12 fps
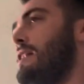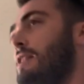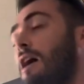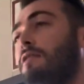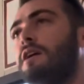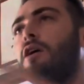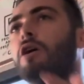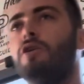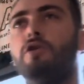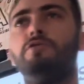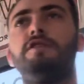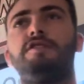Nothing on
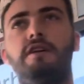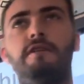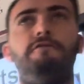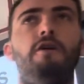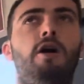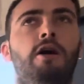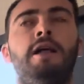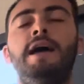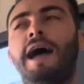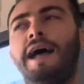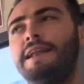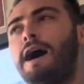Earth is going to fall
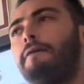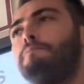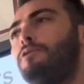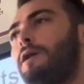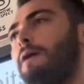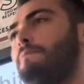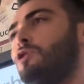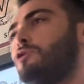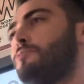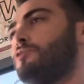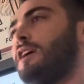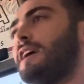at 9.8 meters
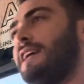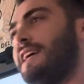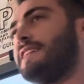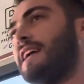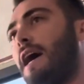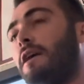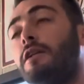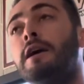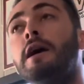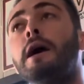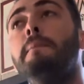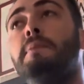per second exactly,
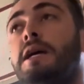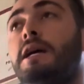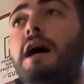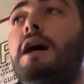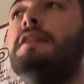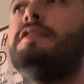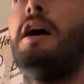because